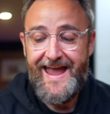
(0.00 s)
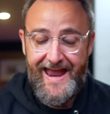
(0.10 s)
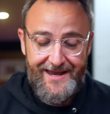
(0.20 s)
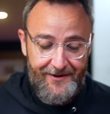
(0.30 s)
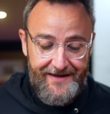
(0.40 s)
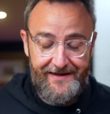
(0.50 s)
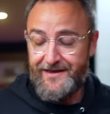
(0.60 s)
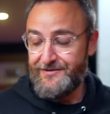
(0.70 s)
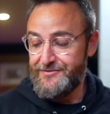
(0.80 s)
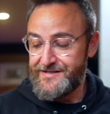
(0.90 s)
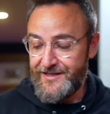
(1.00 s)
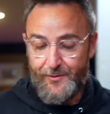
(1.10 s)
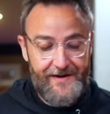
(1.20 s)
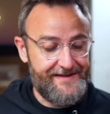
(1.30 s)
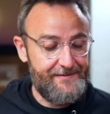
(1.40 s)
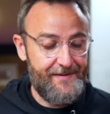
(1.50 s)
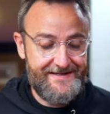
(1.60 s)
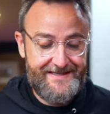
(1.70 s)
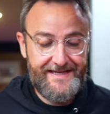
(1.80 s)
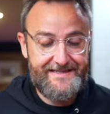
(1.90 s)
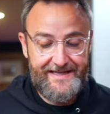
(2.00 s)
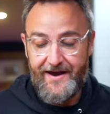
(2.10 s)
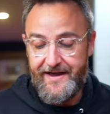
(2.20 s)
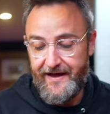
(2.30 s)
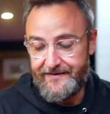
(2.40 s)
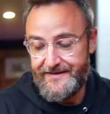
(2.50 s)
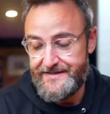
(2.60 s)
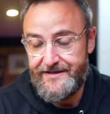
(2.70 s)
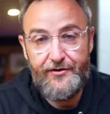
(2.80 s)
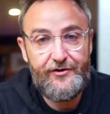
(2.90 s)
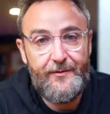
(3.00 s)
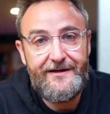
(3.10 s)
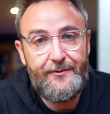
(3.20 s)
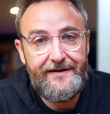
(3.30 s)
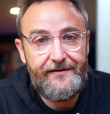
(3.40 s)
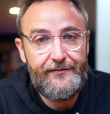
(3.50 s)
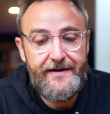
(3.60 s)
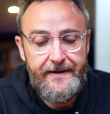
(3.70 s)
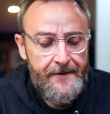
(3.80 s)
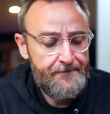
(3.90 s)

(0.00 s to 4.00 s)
Anyway, those are the twenty best things that I got this year in twenty twenty-three.